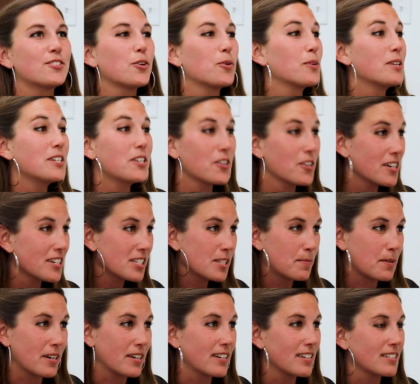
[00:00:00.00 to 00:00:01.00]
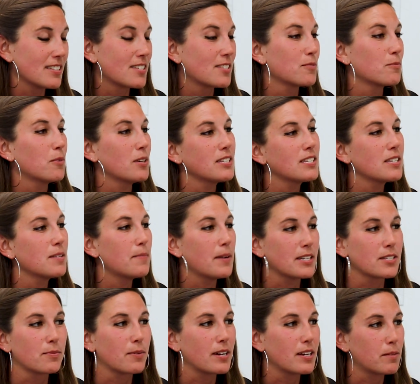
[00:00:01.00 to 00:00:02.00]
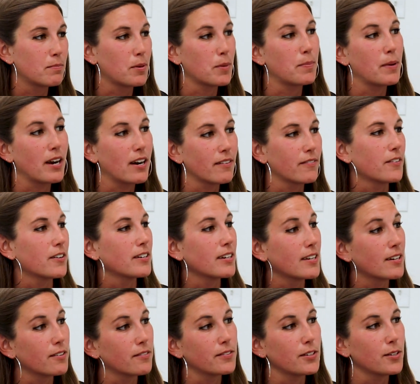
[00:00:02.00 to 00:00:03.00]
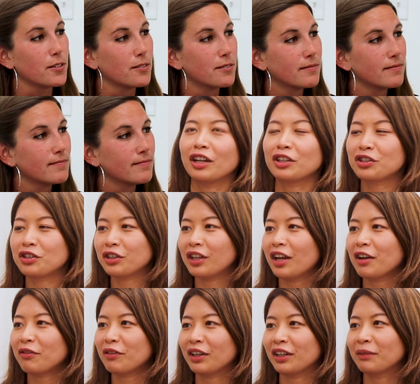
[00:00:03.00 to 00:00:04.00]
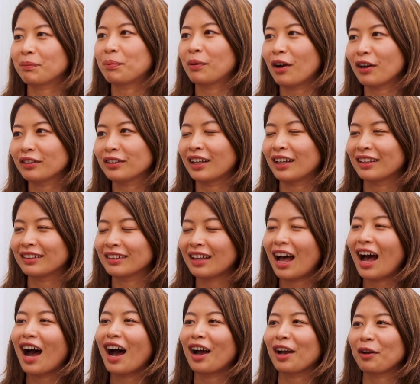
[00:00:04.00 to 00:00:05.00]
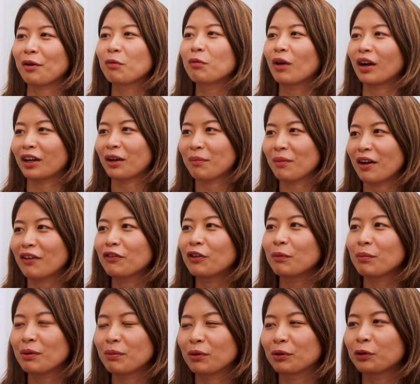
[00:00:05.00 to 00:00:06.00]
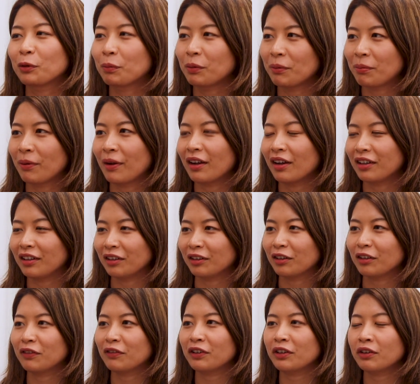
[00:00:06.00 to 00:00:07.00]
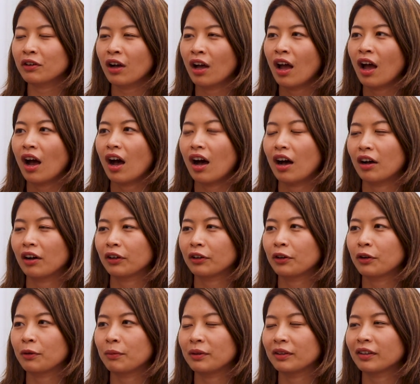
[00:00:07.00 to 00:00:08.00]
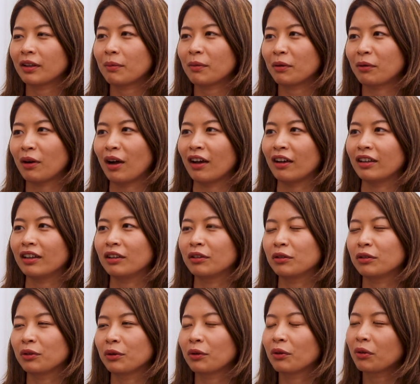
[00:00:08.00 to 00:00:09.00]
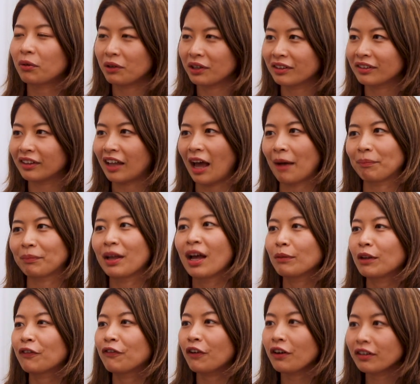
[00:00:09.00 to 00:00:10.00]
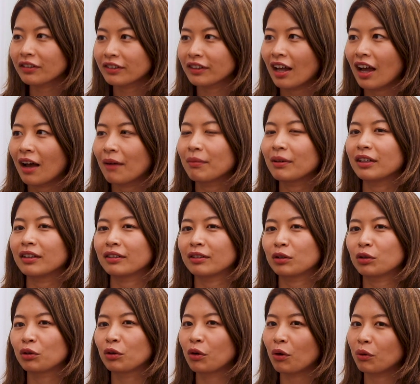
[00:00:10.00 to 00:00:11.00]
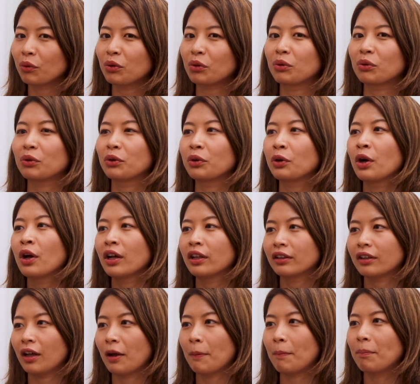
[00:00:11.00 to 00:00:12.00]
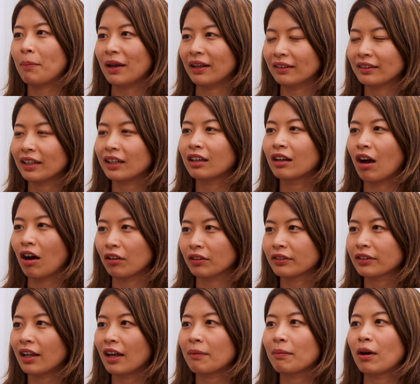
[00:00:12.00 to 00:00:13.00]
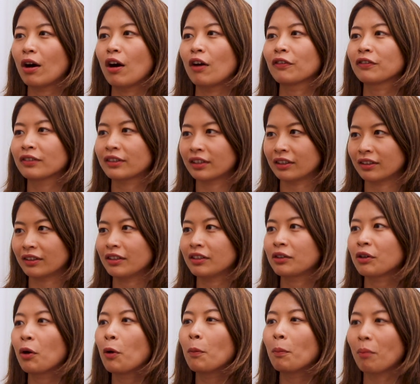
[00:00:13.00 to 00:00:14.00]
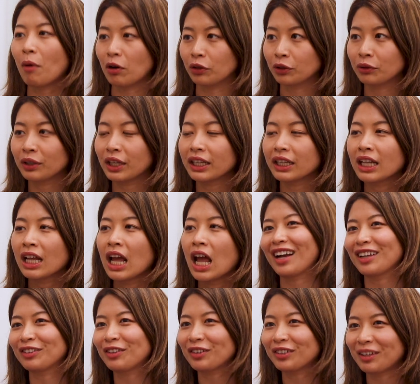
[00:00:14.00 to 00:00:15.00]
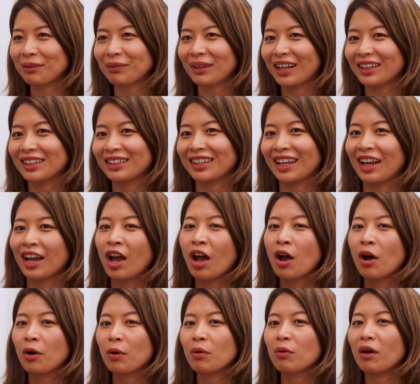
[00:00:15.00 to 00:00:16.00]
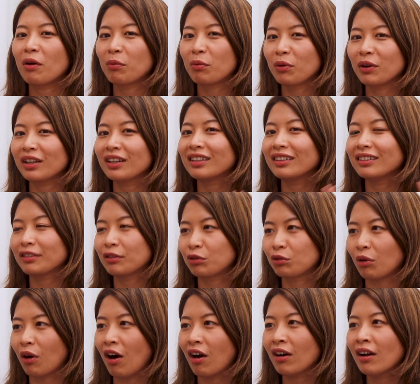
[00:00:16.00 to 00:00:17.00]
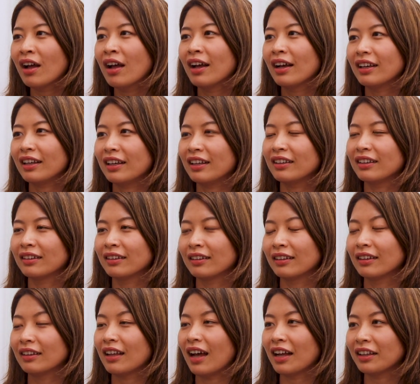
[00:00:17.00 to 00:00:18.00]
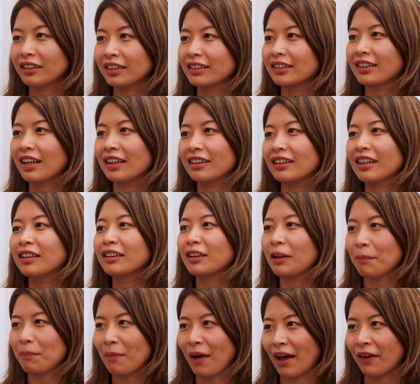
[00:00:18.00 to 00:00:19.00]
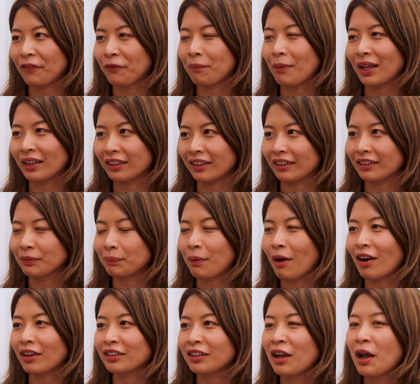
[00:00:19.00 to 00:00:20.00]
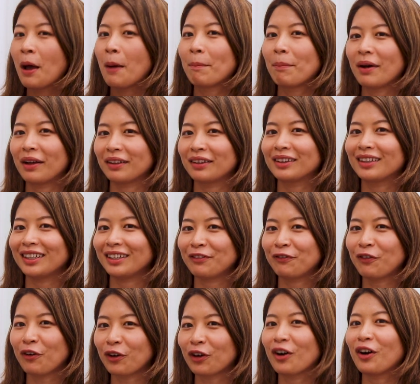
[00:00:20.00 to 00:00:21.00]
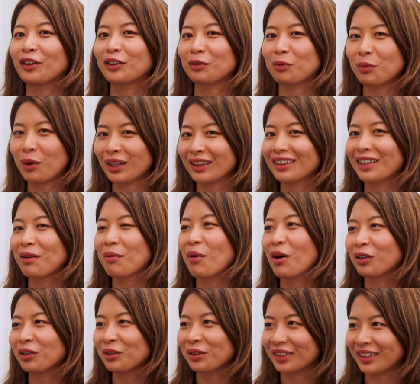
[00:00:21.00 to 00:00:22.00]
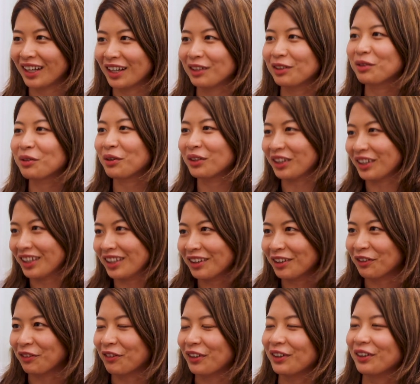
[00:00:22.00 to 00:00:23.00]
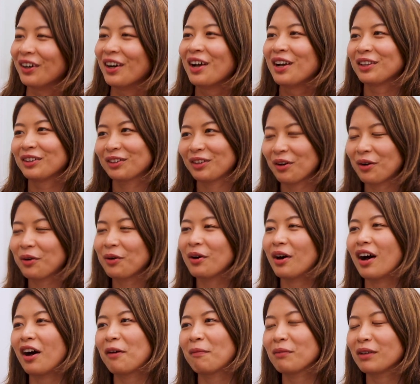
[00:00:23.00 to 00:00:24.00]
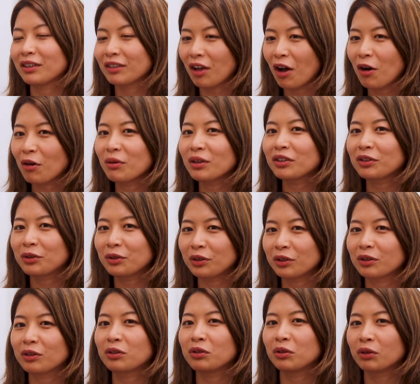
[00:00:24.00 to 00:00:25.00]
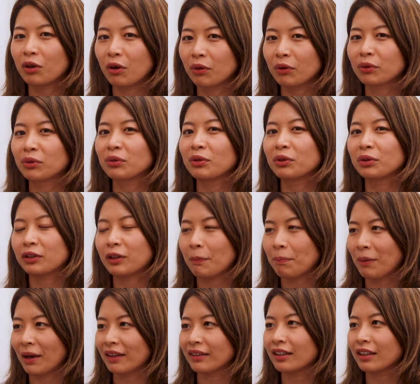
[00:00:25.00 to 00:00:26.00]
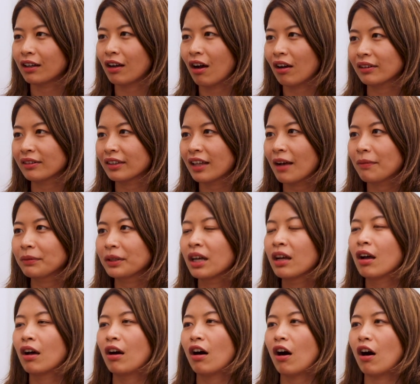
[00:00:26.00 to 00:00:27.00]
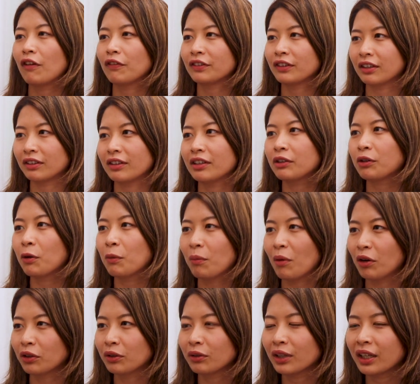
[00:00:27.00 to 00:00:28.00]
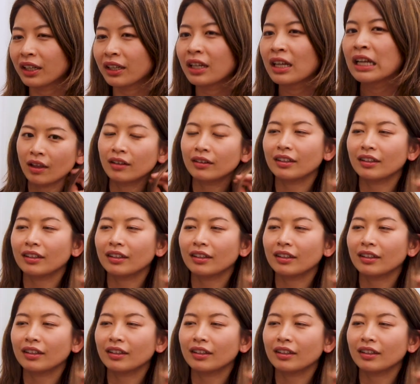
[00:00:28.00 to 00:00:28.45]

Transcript: So in your experience, what's the best way to prepare for an interview? A generic process I recommend for people to prepare interview could be summarized into 3 steps. The first step is to go through the basic concept of statistical modeling. I saw some candidates who are really strong in understanding the mathematics part, but they forgot what they want to say during the interview. So it's always good to go through the basic concept of statistical modeling.